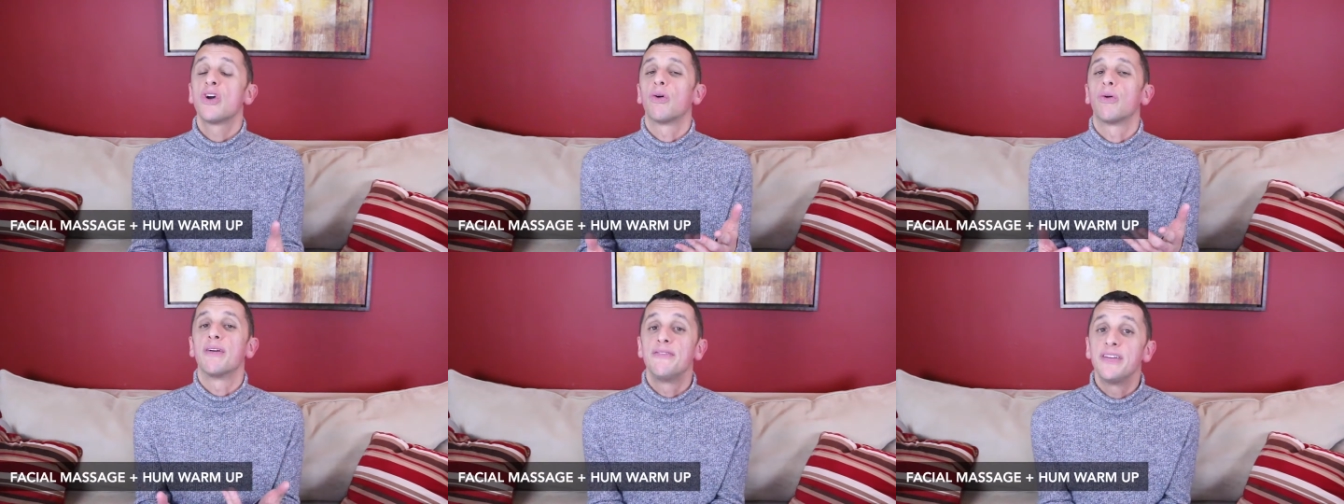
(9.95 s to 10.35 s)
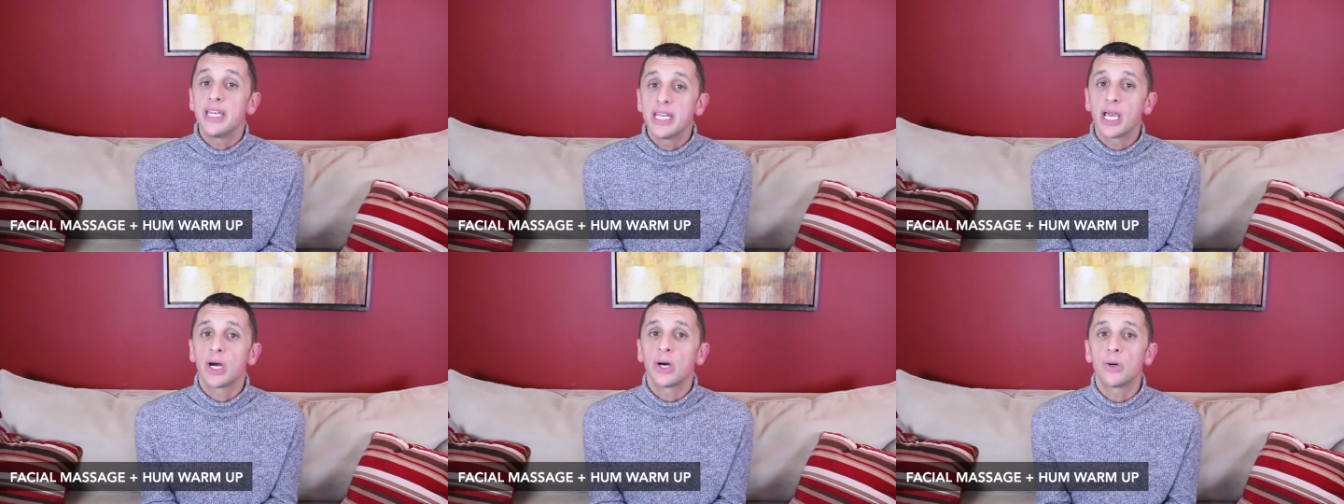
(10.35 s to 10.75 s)
or a
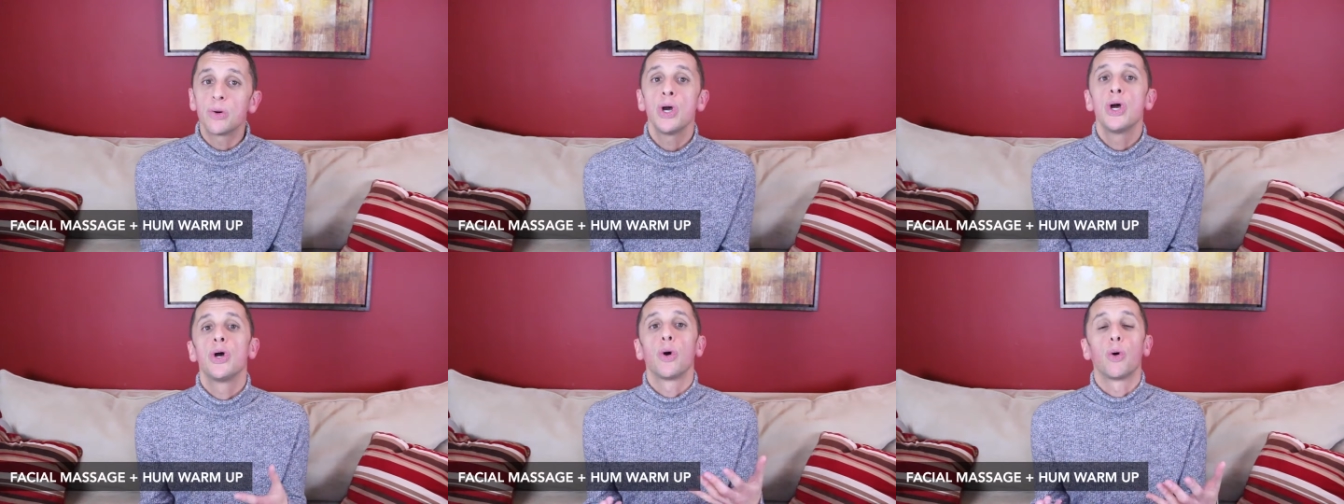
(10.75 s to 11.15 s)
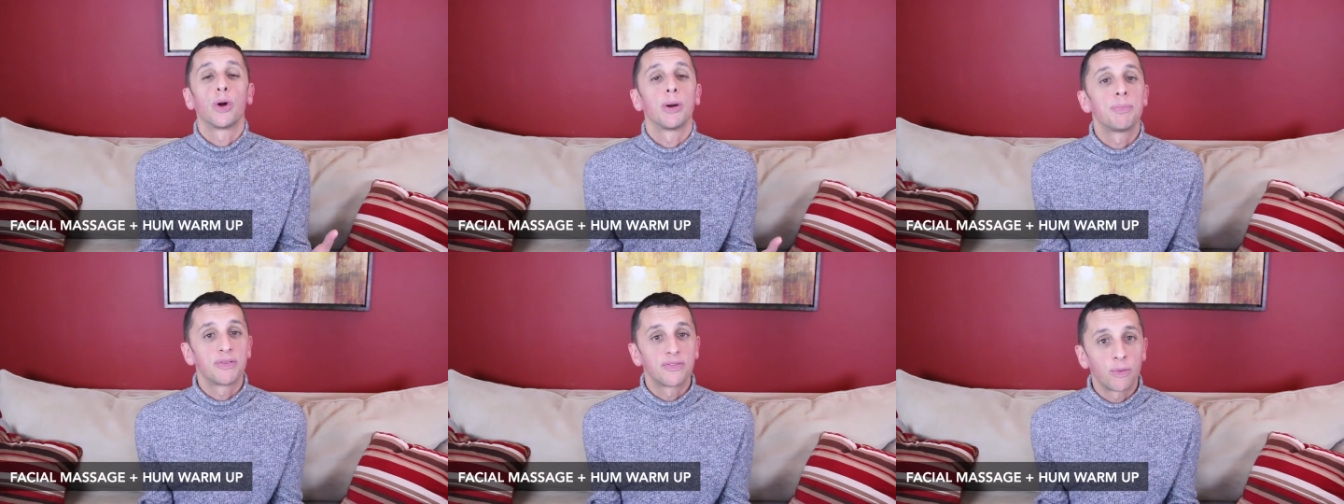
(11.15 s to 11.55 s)
video
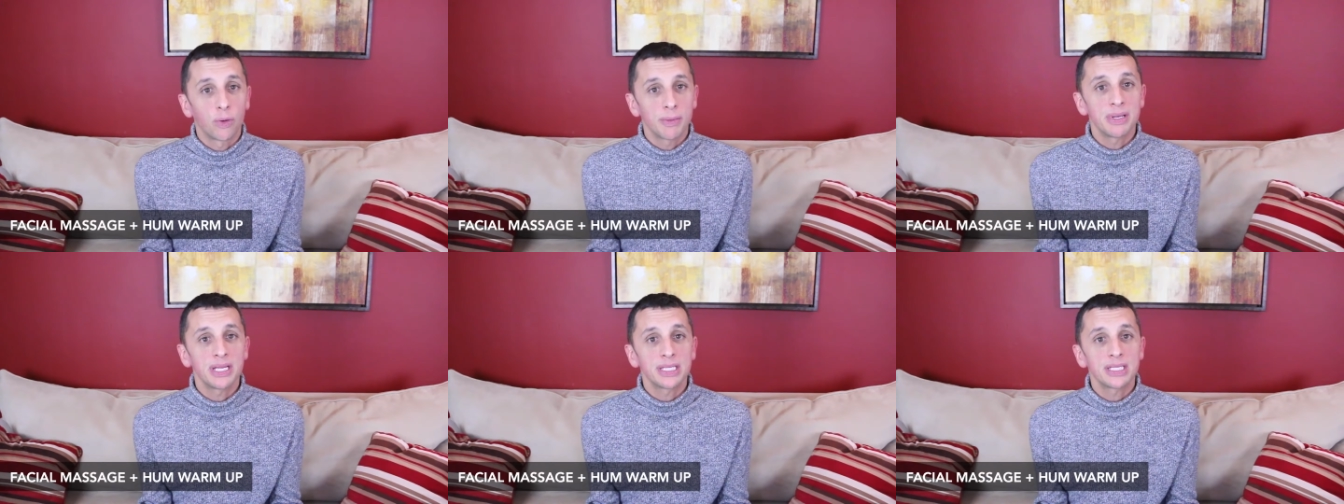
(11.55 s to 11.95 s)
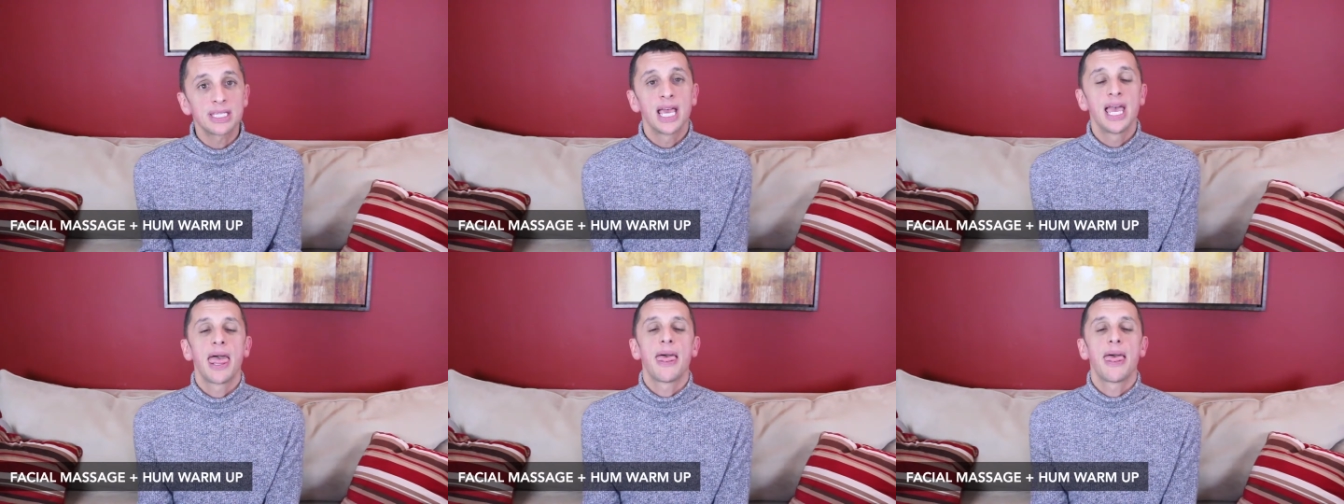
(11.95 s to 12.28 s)
or a performance